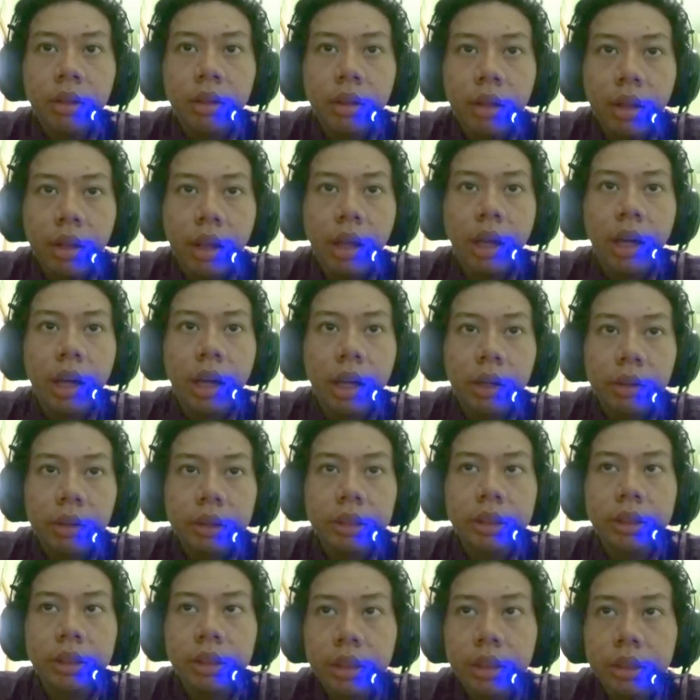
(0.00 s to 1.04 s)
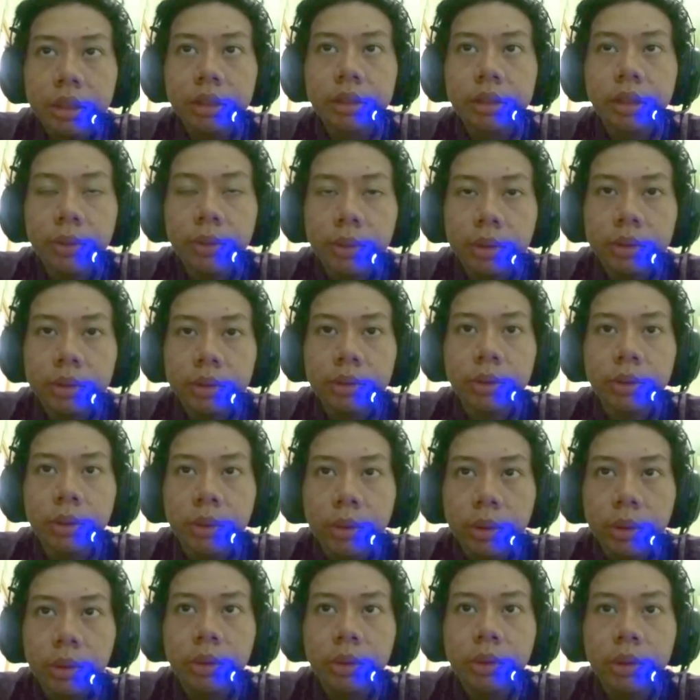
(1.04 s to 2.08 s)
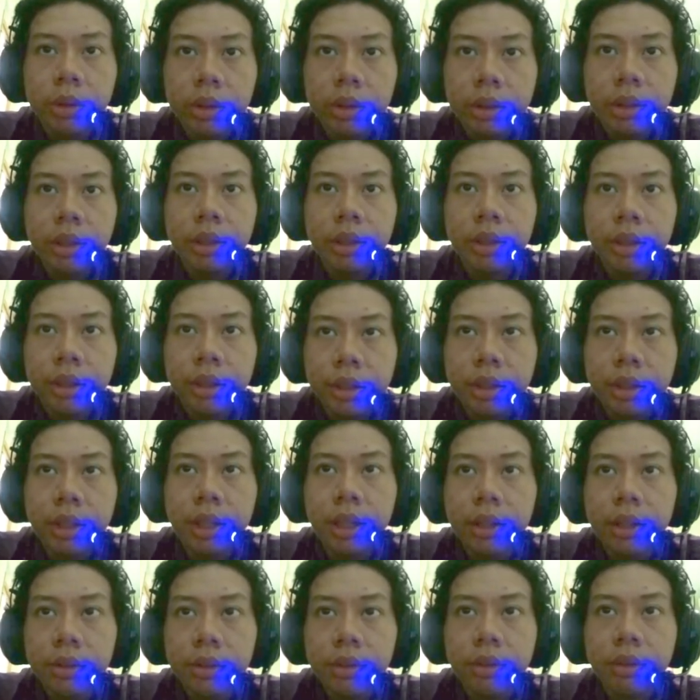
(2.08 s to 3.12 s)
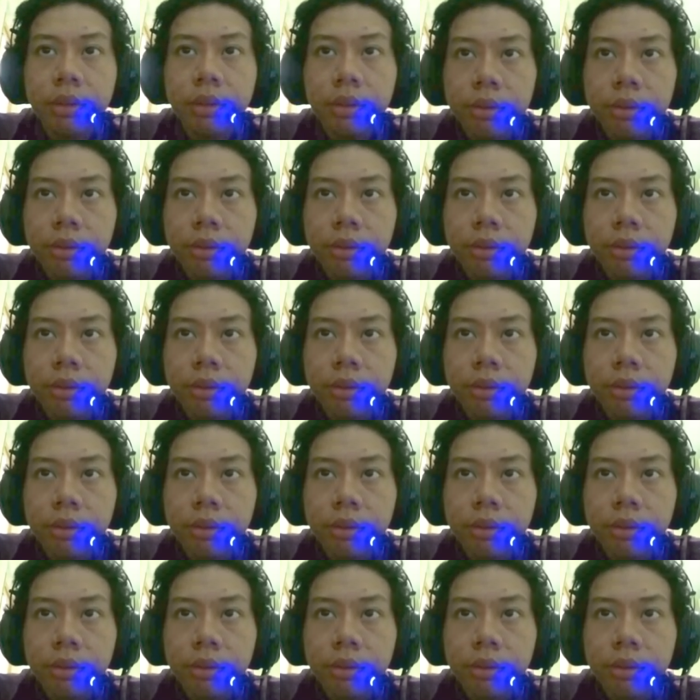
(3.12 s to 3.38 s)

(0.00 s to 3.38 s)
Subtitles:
Then this is equal to this